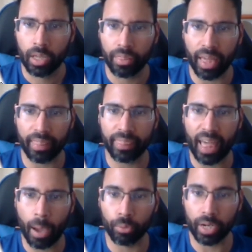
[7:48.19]
then
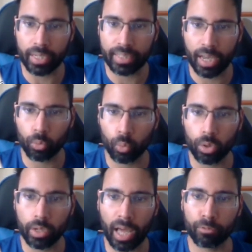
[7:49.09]
that breakdown
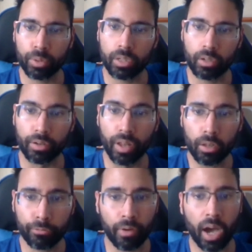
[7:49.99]
would have been
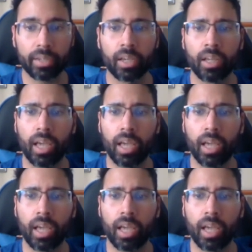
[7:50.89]
nullified,